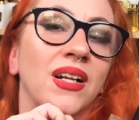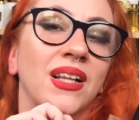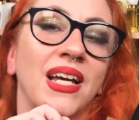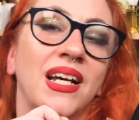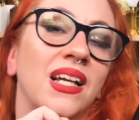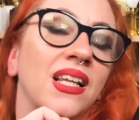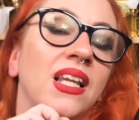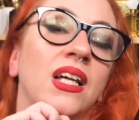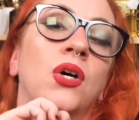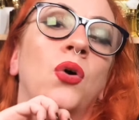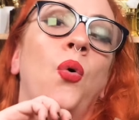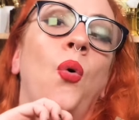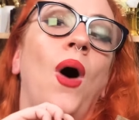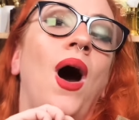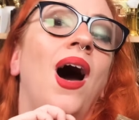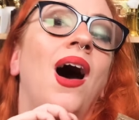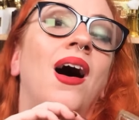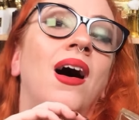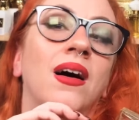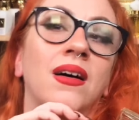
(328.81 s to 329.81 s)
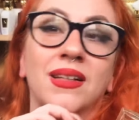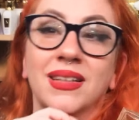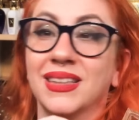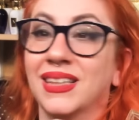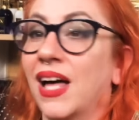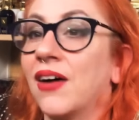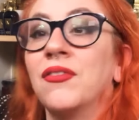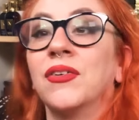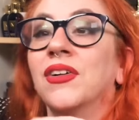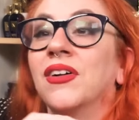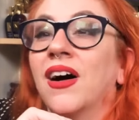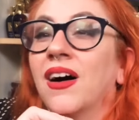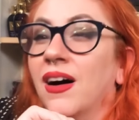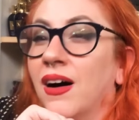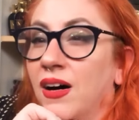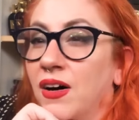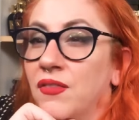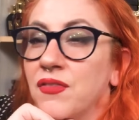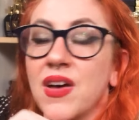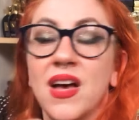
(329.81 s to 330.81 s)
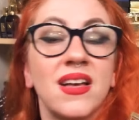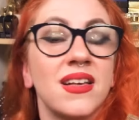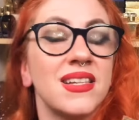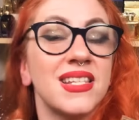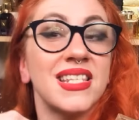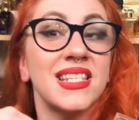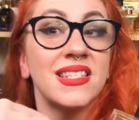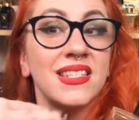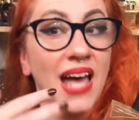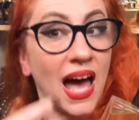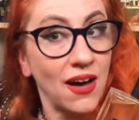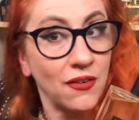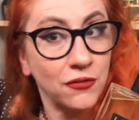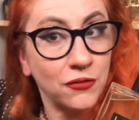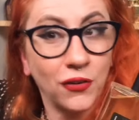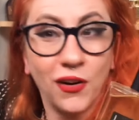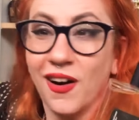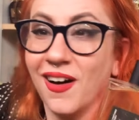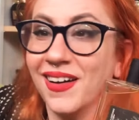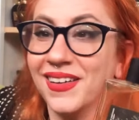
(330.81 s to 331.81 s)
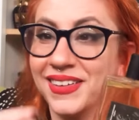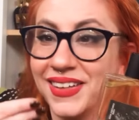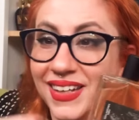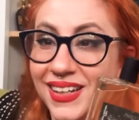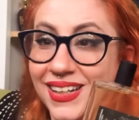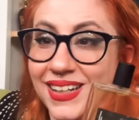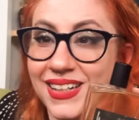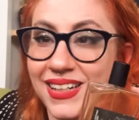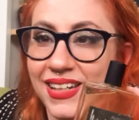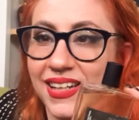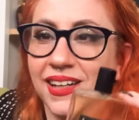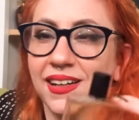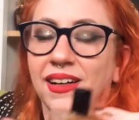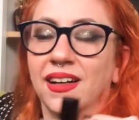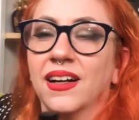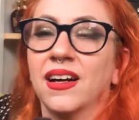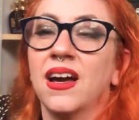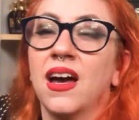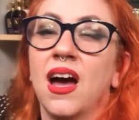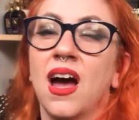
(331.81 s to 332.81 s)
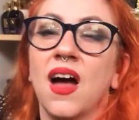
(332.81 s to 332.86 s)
like a La Croix level of saffron in here